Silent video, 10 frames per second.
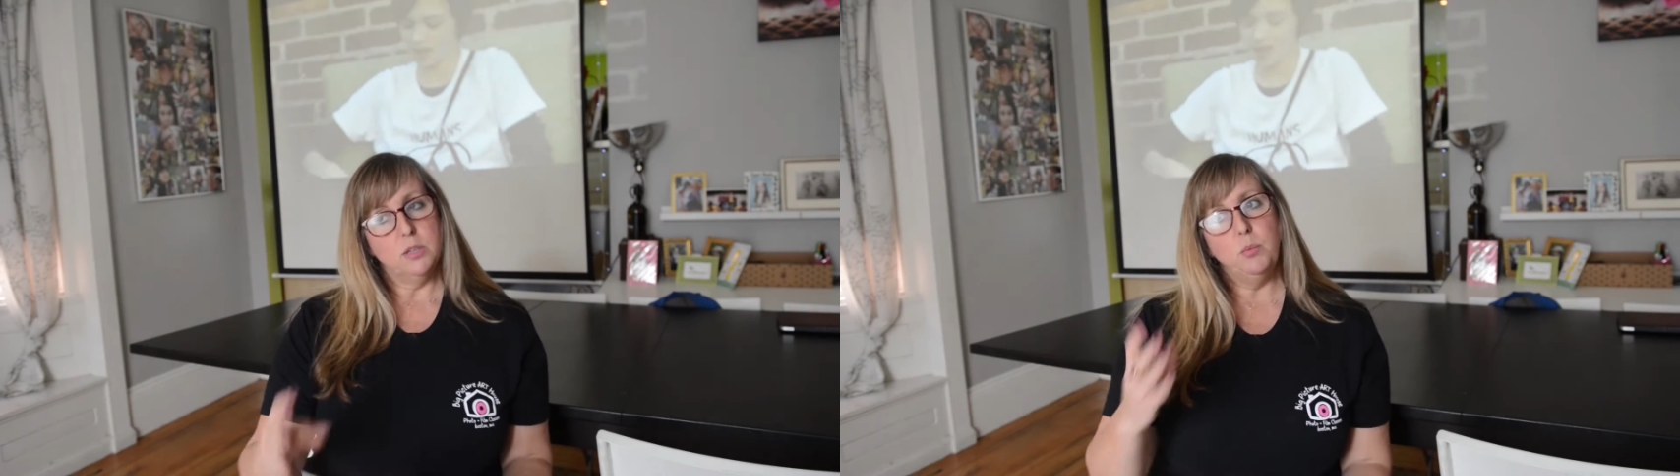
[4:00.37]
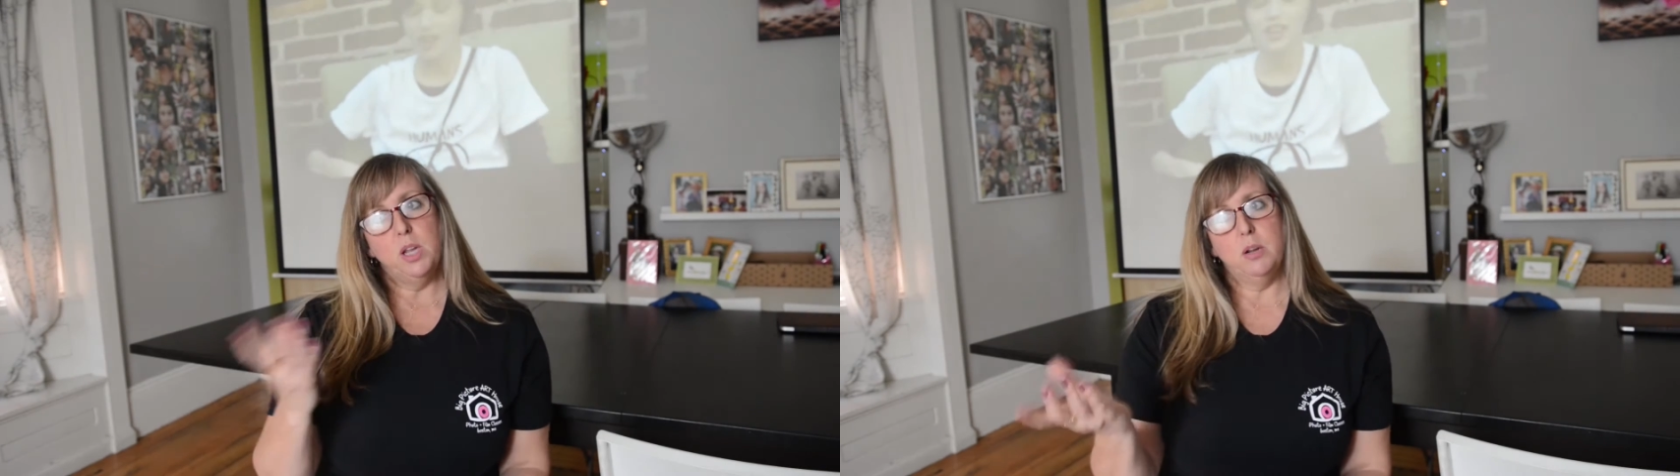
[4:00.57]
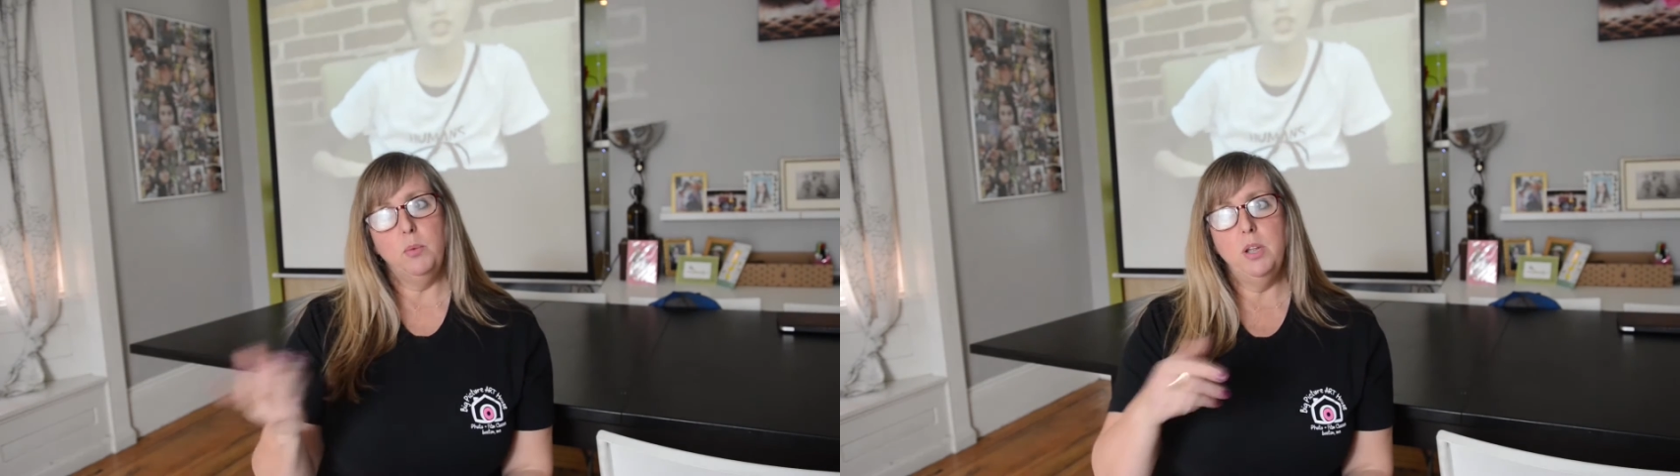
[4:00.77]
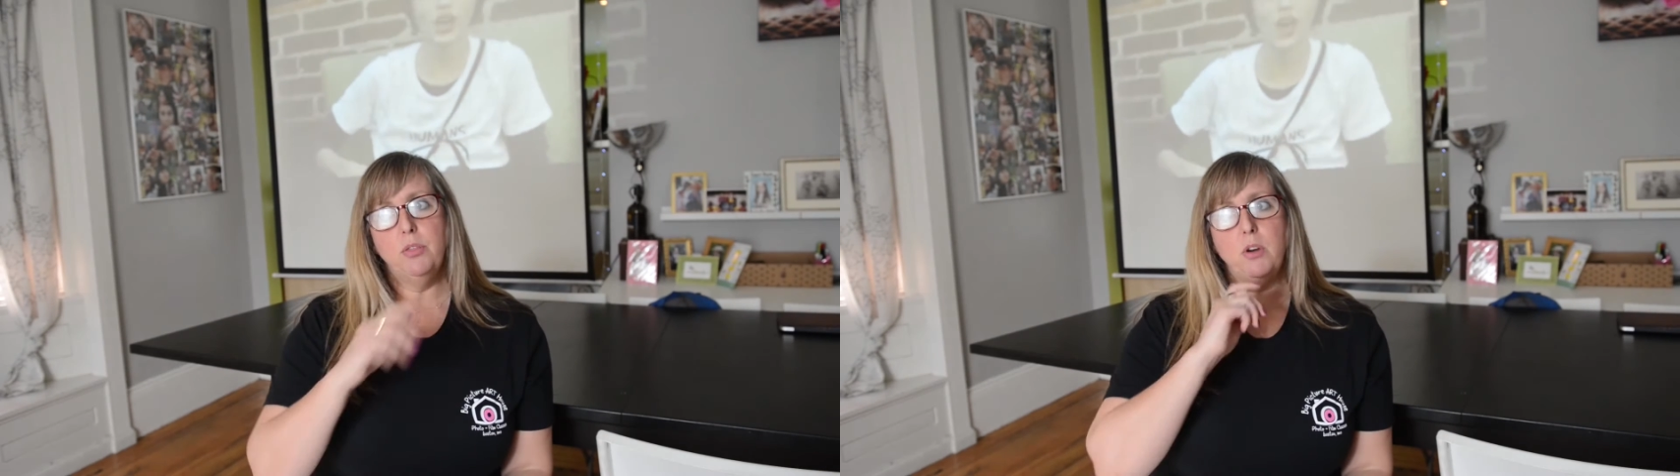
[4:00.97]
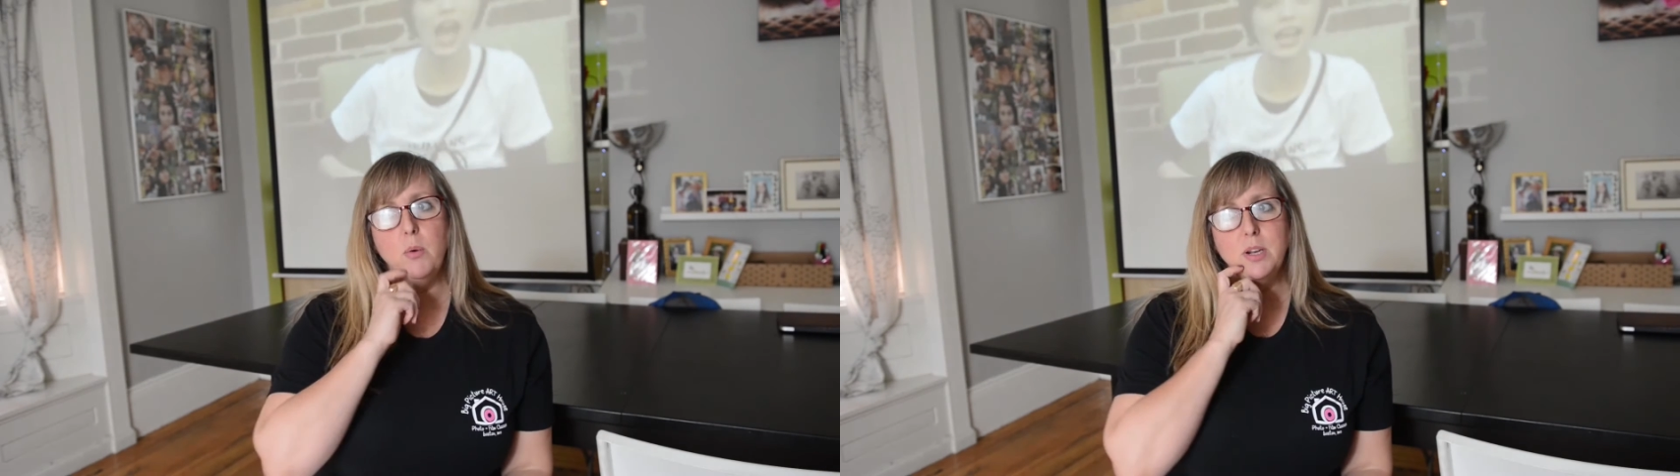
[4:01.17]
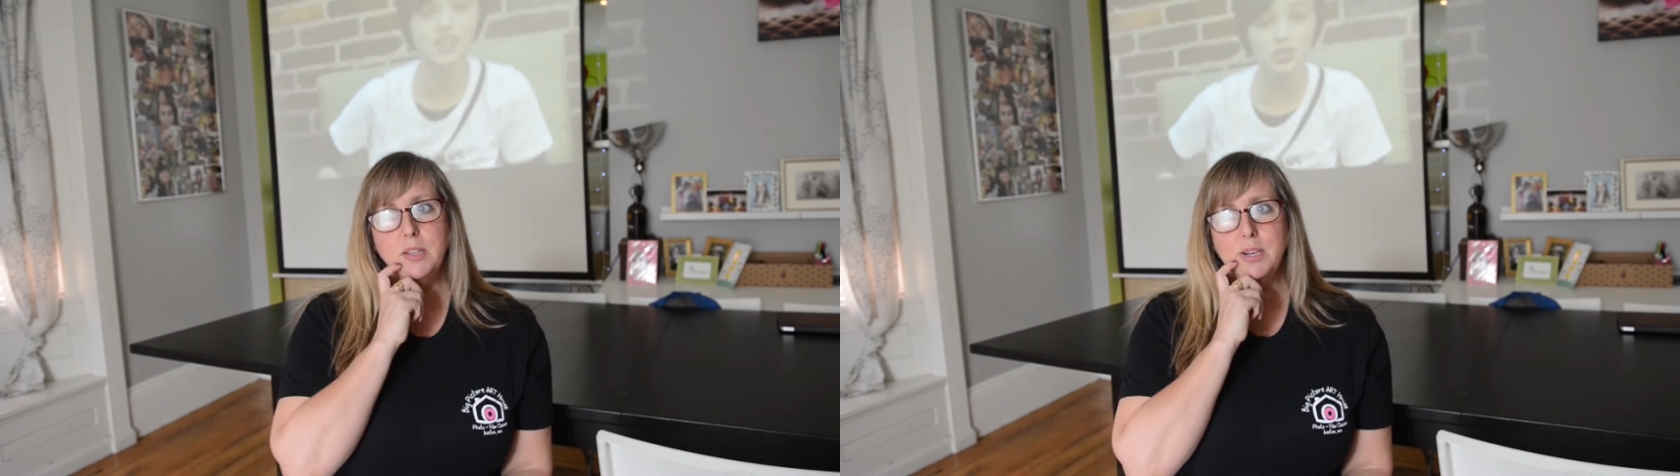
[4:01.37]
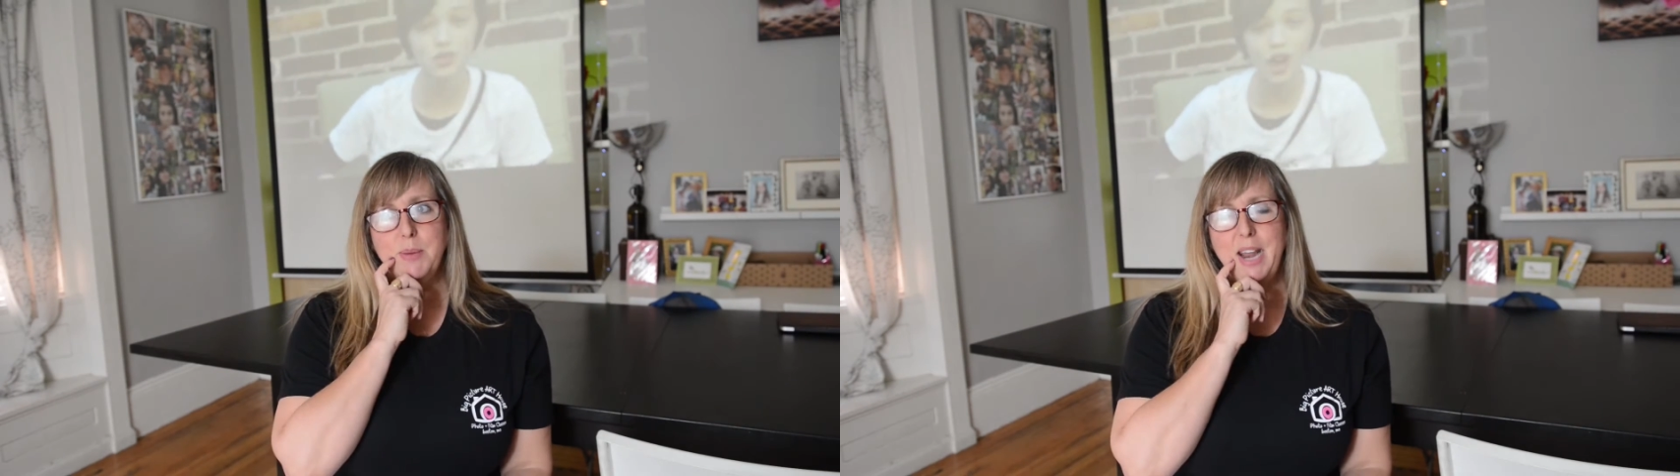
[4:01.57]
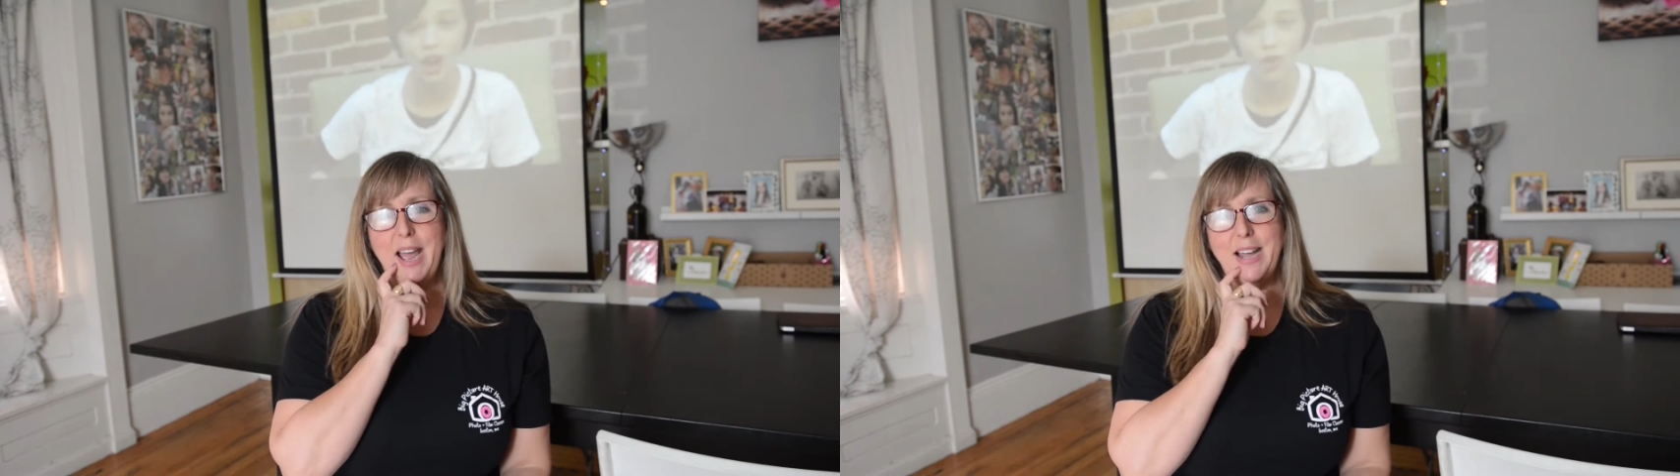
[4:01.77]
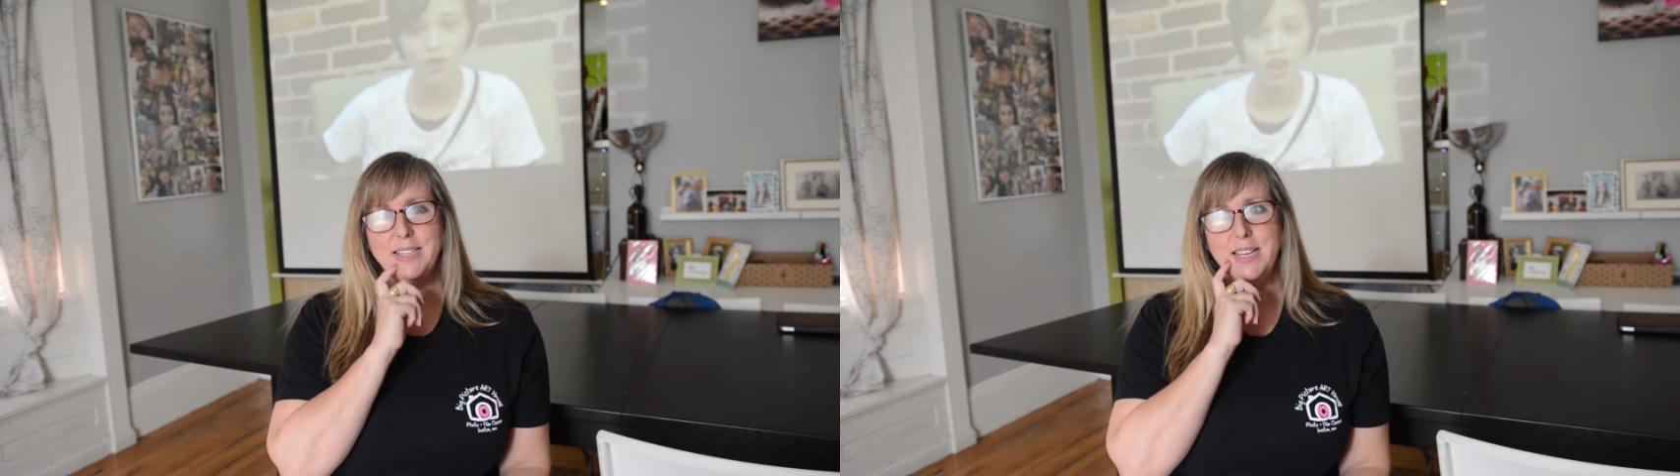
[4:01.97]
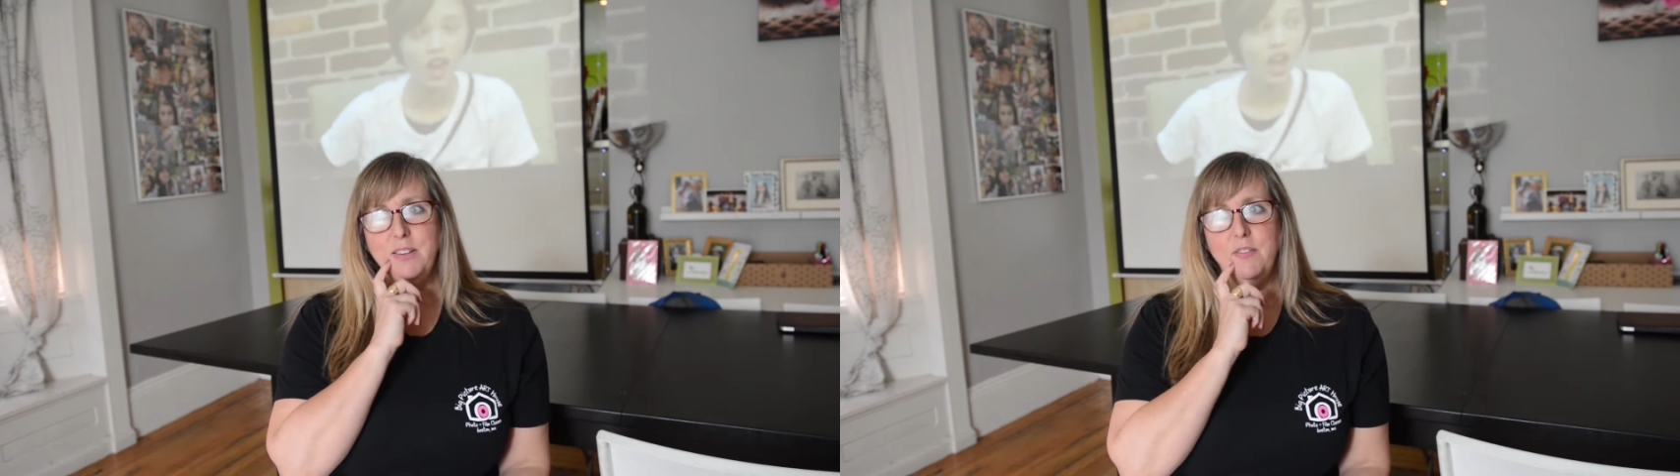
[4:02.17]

we throw in a little bit of acting and